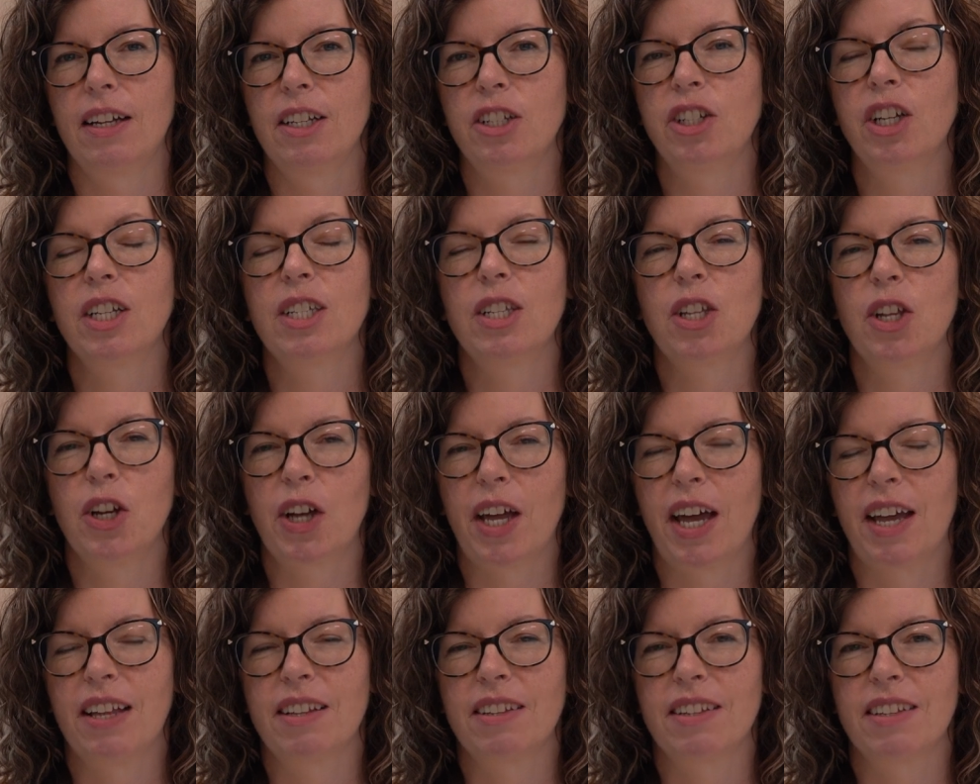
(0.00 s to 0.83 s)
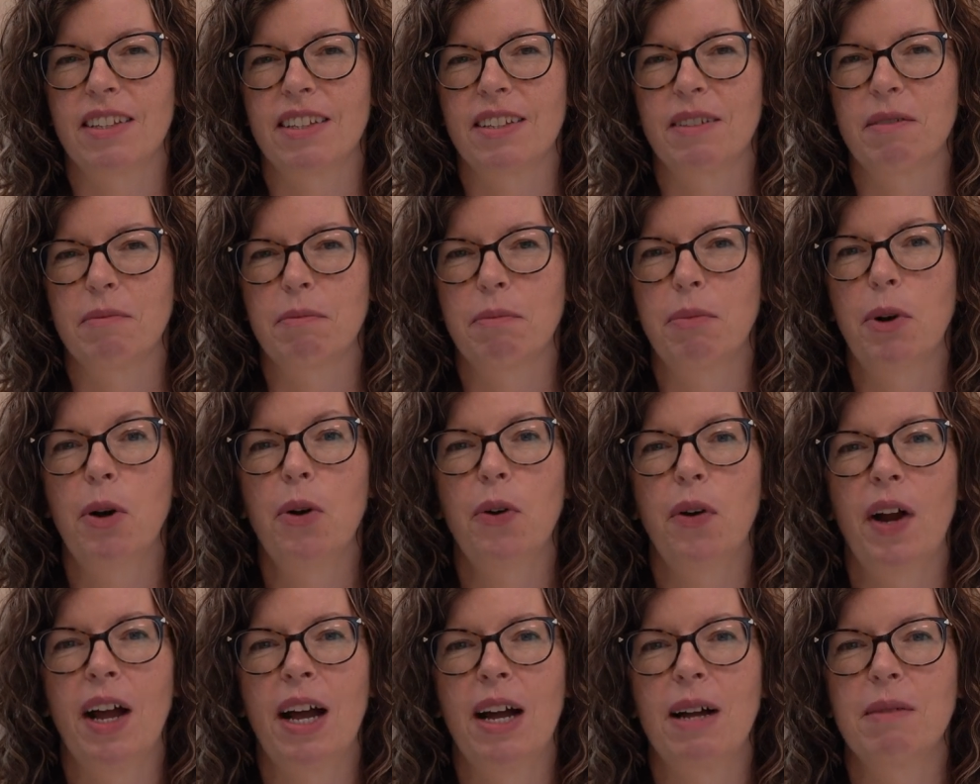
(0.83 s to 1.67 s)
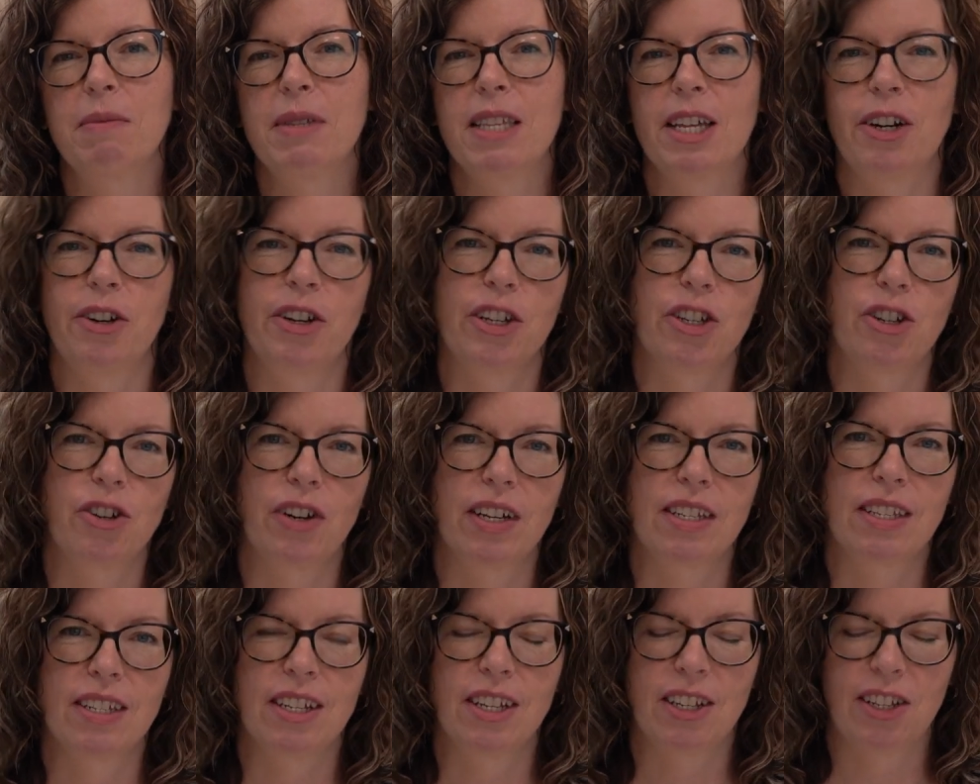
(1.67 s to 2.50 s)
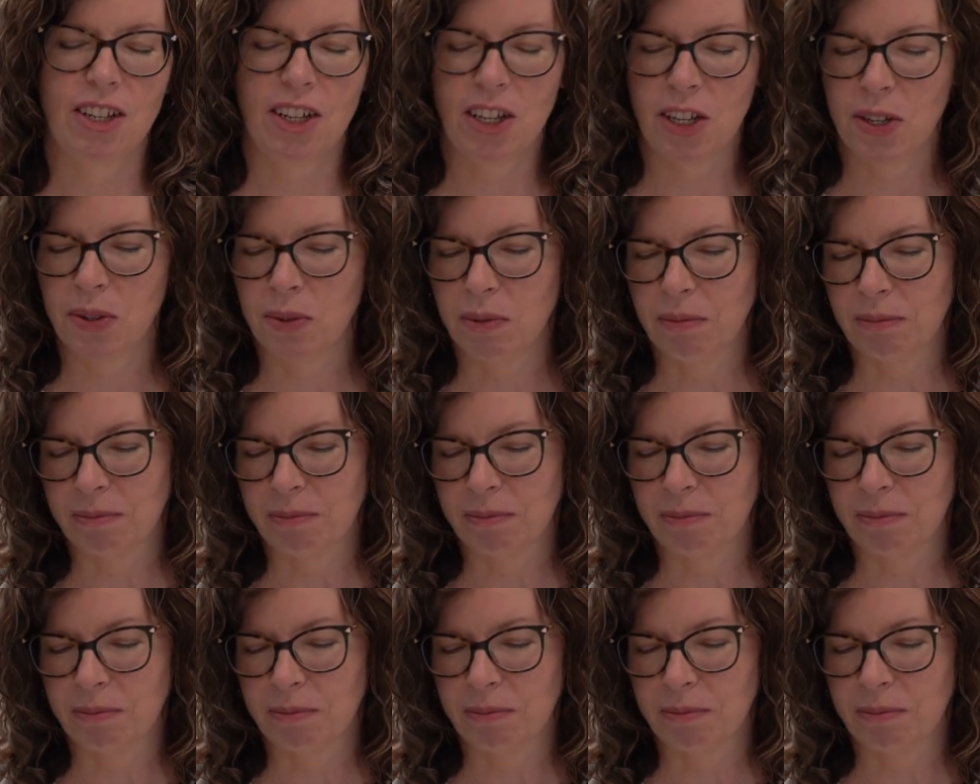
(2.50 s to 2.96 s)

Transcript: Just look at programs that are interesting to you.